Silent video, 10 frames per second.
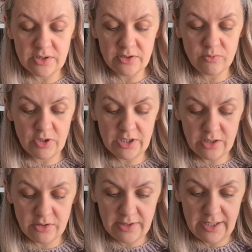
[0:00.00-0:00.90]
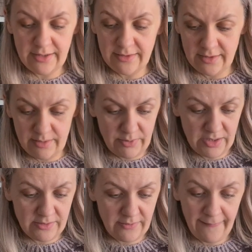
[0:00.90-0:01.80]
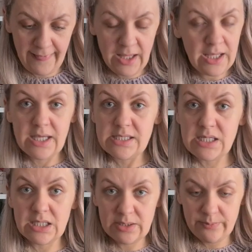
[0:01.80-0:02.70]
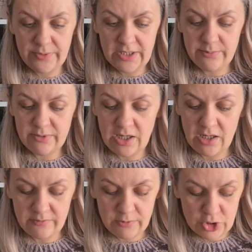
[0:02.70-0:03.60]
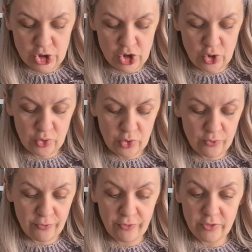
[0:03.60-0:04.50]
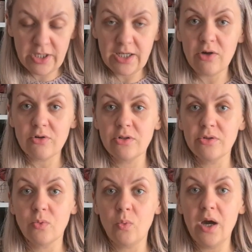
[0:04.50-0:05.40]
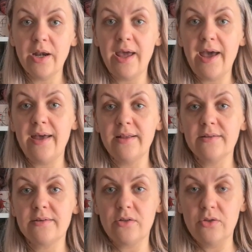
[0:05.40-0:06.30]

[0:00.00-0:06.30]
working on that a bit. It's not complete, but I will show you fully now clue 1 and